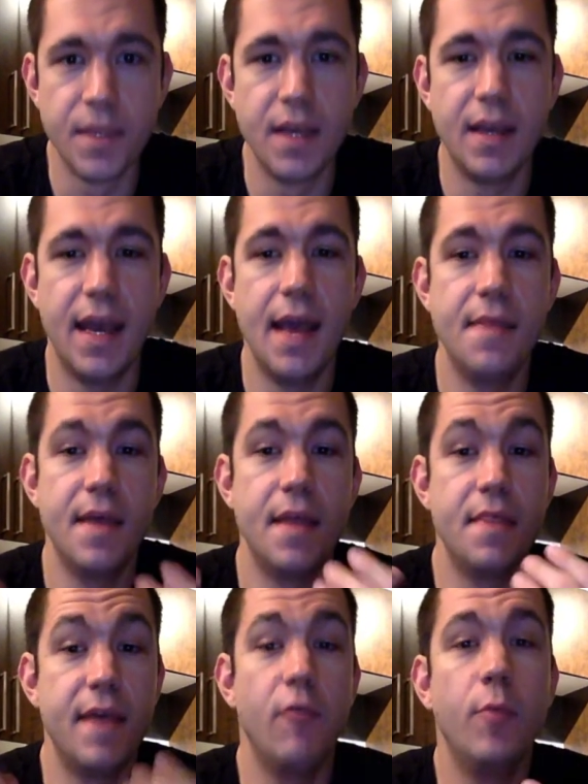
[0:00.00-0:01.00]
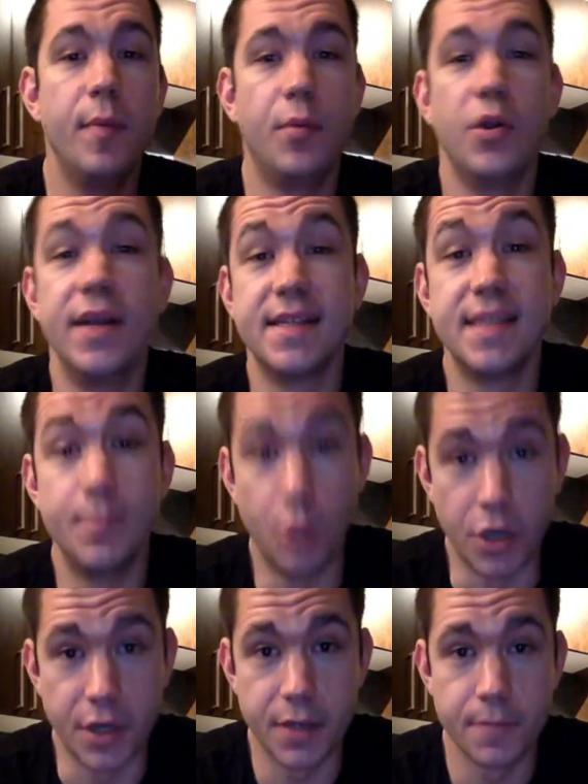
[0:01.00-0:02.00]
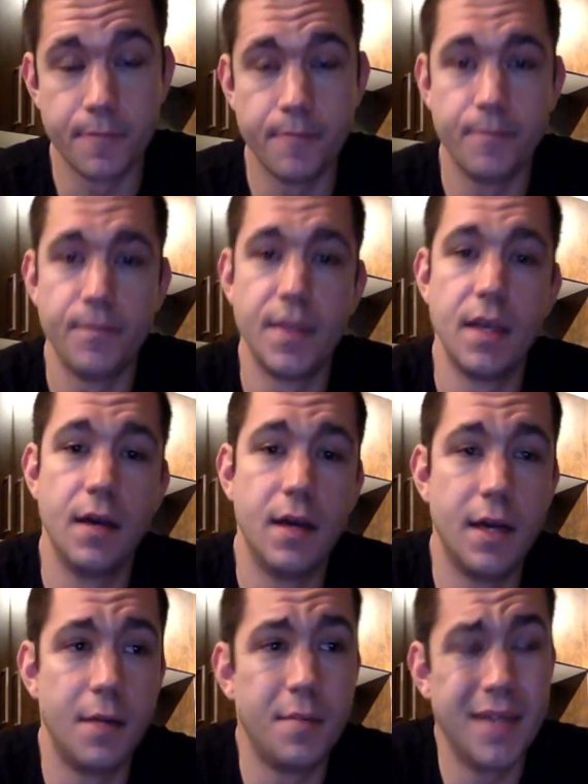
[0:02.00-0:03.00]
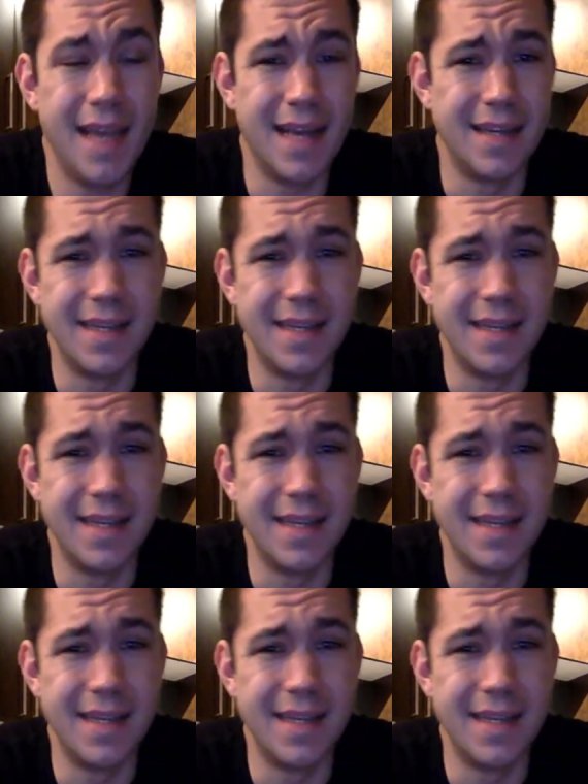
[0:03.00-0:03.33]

and then they will be put into the book. Um, but yeah,